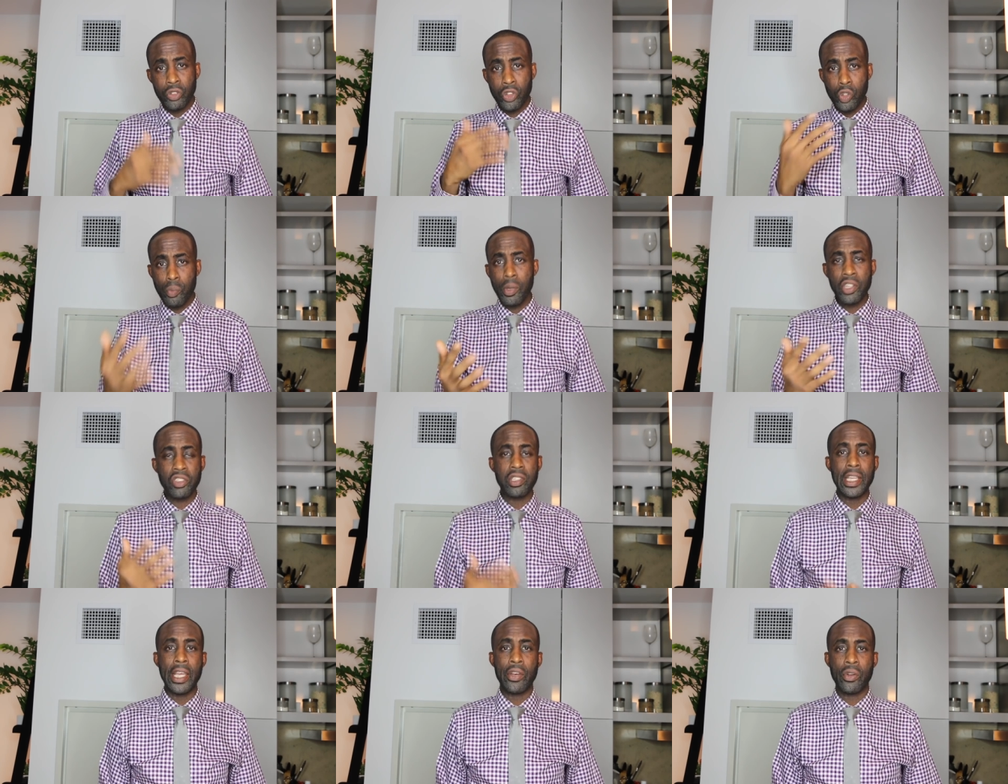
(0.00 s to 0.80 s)
2
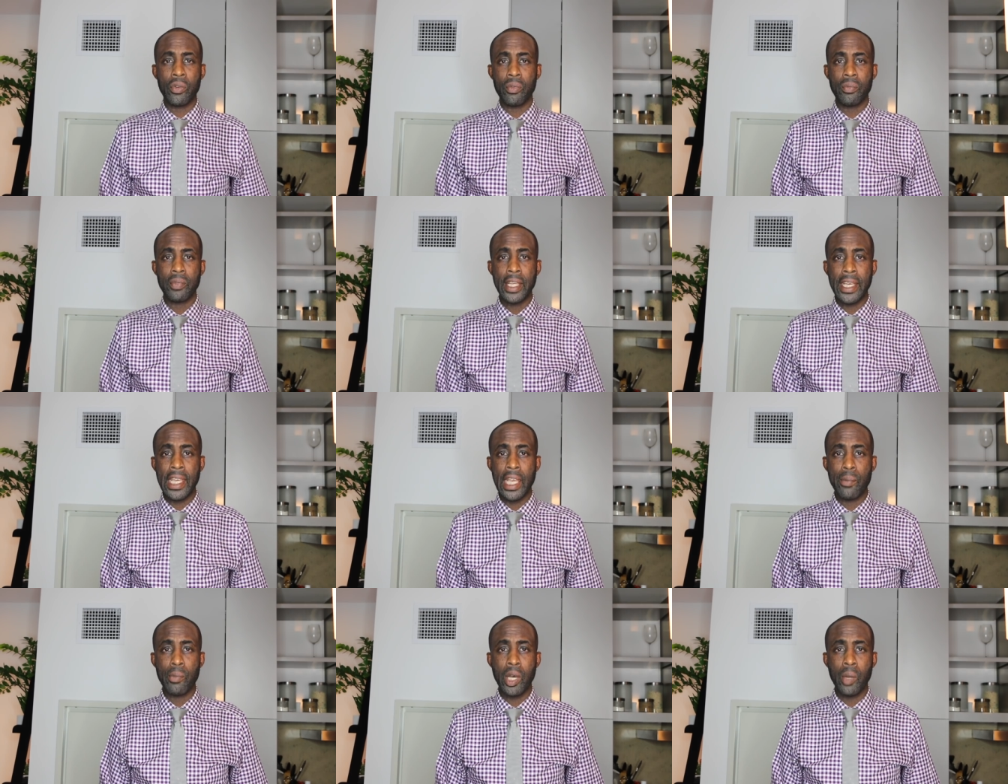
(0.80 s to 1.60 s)
months later, they
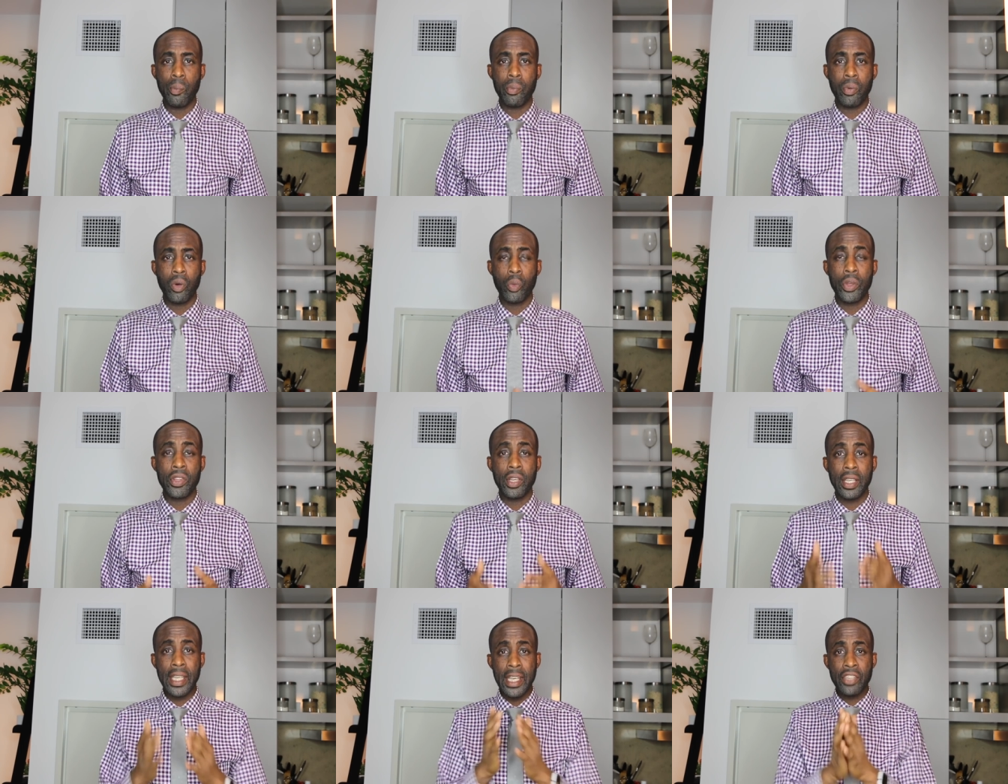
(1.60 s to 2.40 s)
came up
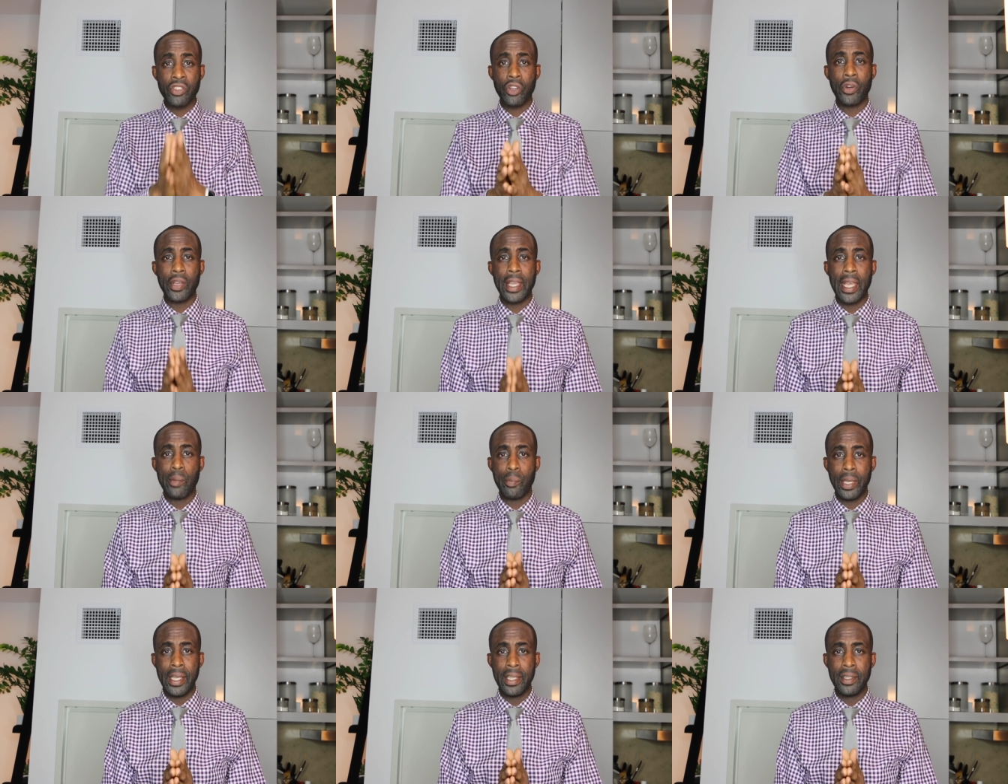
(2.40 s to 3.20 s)
with a Kickstarter
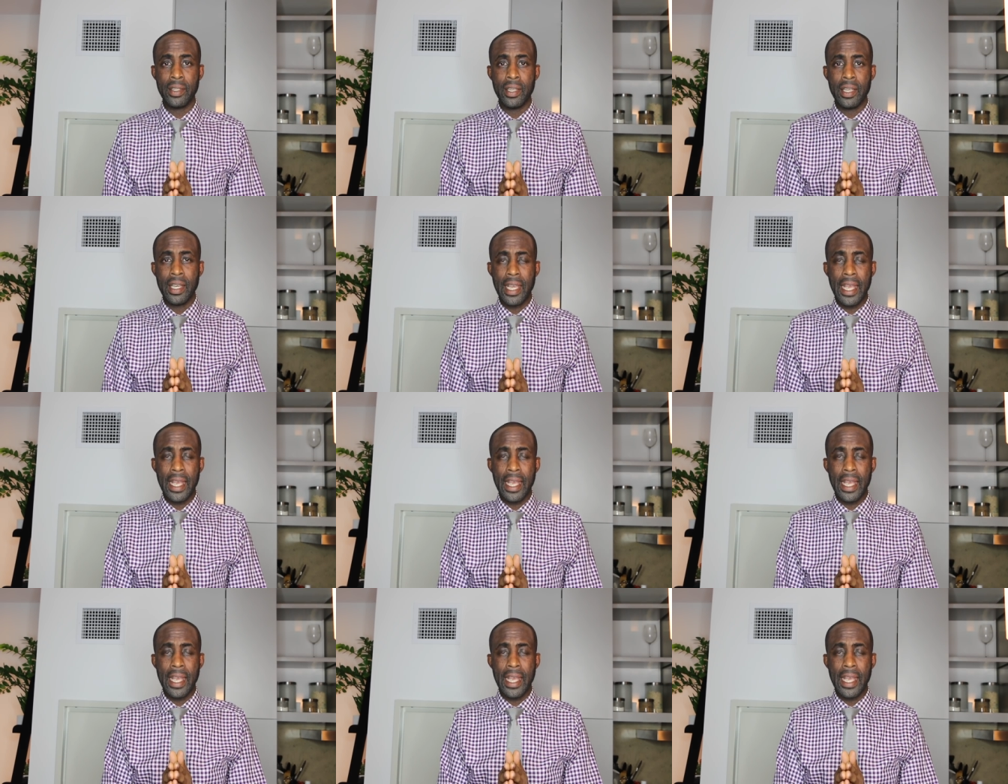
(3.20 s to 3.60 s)
campaign,